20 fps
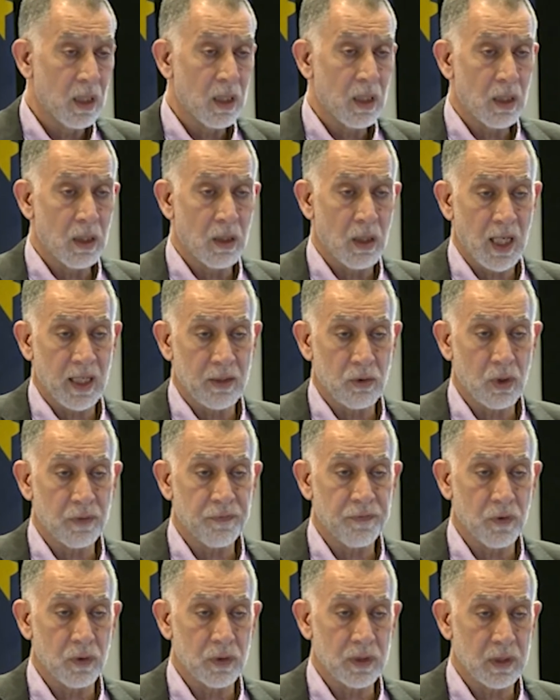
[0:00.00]

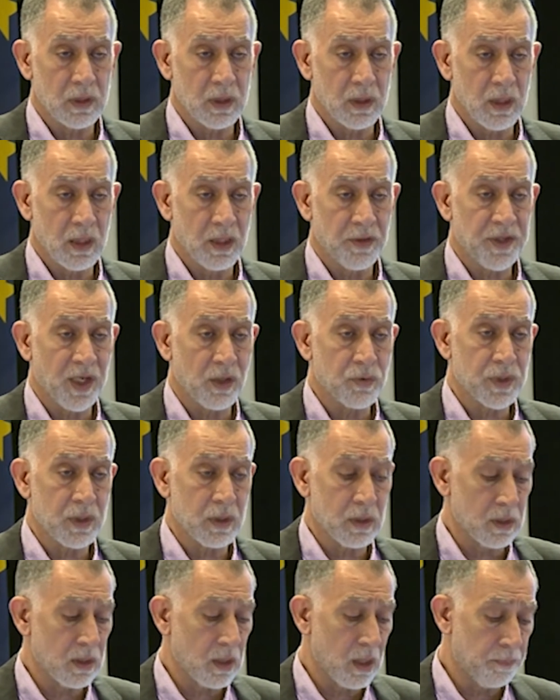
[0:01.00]

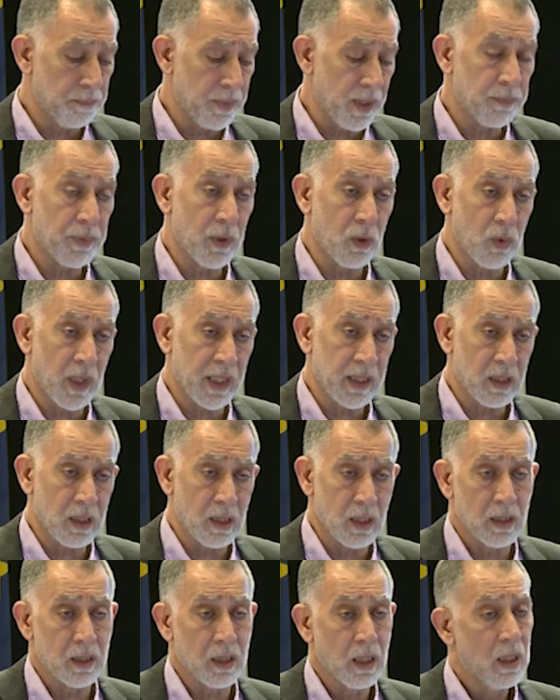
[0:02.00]
140,000 people were
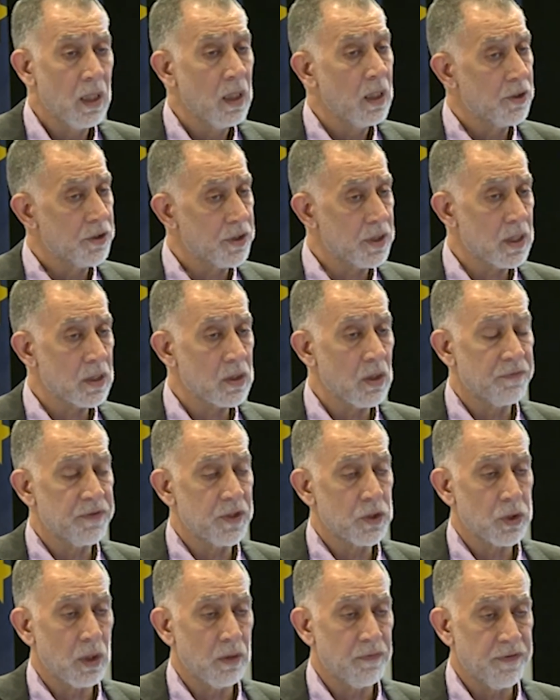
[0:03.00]
killed. This is
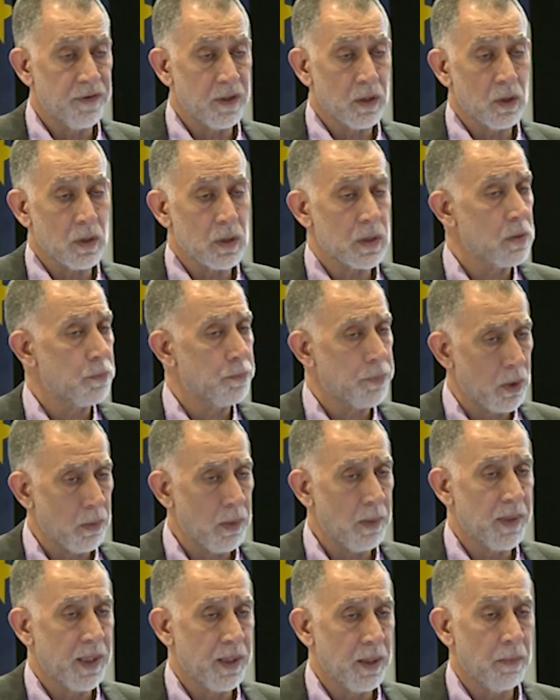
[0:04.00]
official figures,
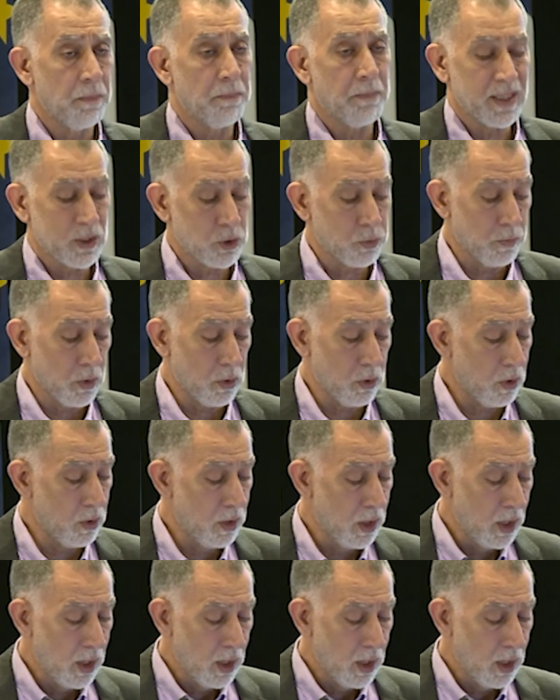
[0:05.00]
probably much more.